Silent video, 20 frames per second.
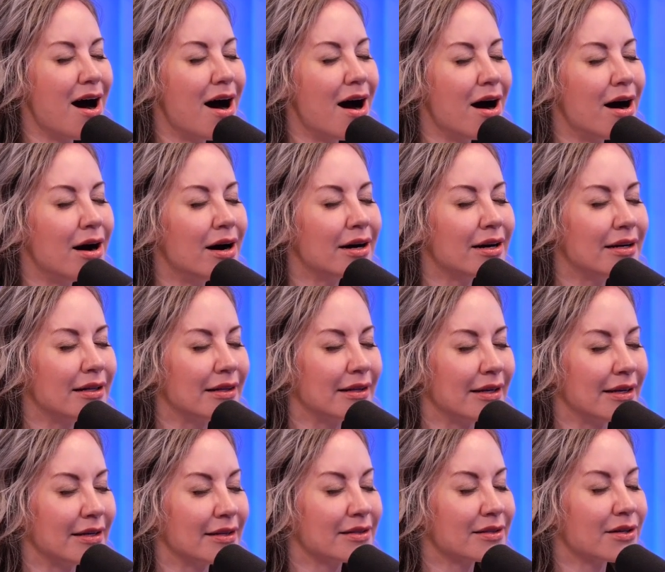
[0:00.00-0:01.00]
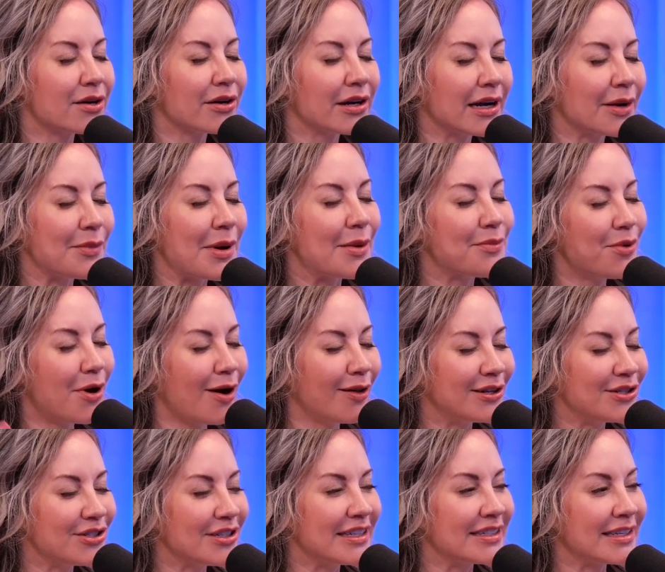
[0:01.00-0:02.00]
ugly, sorry, my
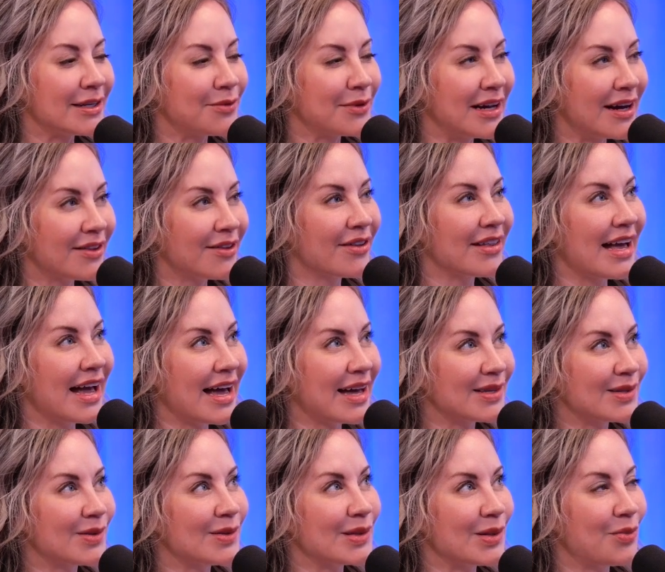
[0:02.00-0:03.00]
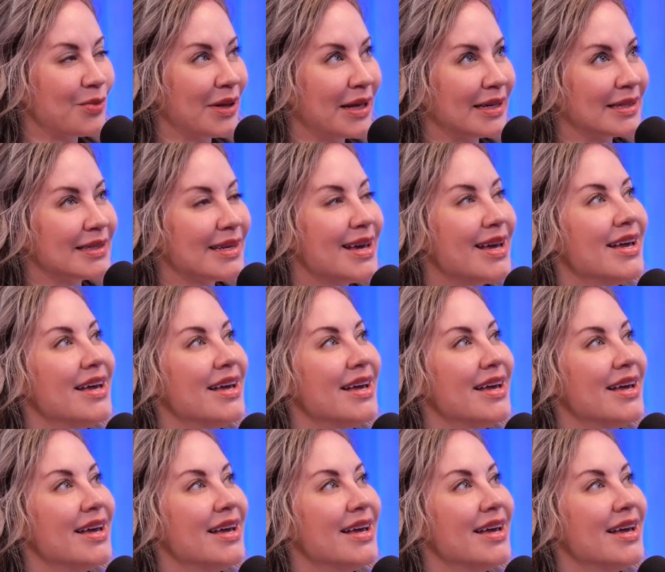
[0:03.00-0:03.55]
apologies to anyone out there that has those implants.